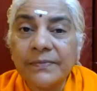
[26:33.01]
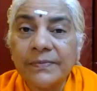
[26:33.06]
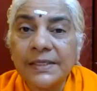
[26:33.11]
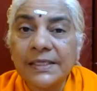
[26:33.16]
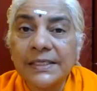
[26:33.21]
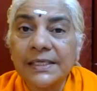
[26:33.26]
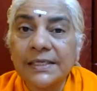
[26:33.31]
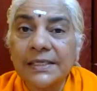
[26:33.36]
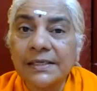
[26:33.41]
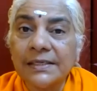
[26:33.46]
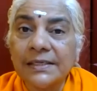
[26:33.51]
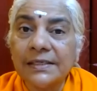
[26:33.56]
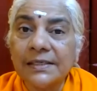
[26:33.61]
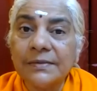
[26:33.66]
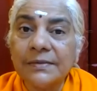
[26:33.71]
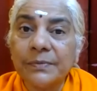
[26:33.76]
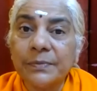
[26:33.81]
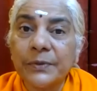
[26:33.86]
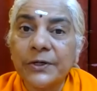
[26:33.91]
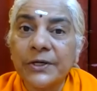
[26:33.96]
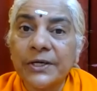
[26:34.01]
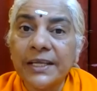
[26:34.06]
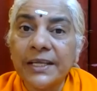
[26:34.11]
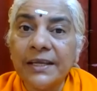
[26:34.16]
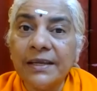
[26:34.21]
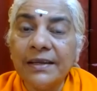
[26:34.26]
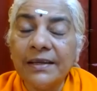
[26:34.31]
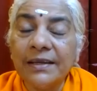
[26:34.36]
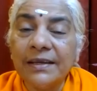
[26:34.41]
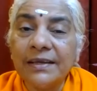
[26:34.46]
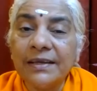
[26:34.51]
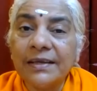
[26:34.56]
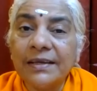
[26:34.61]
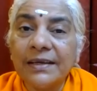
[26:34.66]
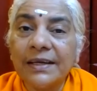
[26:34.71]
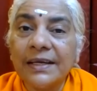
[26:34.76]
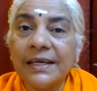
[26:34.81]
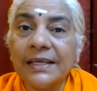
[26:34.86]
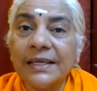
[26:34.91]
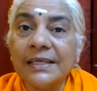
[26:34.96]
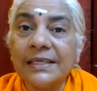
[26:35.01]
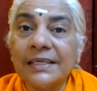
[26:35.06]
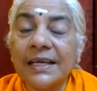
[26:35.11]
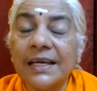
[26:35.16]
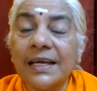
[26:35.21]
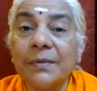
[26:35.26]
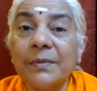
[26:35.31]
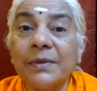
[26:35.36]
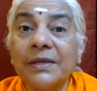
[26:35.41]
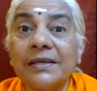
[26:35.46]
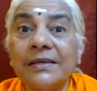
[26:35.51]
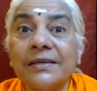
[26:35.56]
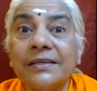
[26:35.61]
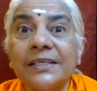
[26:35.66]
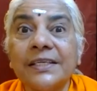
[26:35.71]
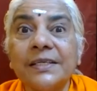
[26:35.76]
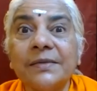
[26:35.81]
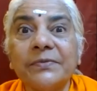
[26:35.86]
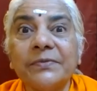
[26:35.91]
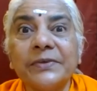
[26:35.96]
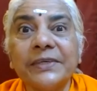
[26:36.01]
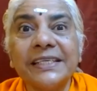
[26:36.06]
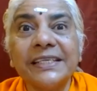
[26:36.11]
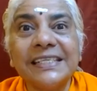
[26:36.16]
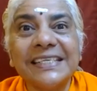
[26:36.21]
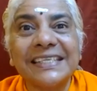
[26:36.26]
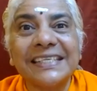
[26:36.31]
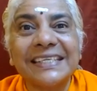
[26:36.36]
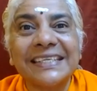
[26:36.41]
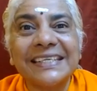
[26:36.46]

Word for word: the subtle body, and I'm in a dream world.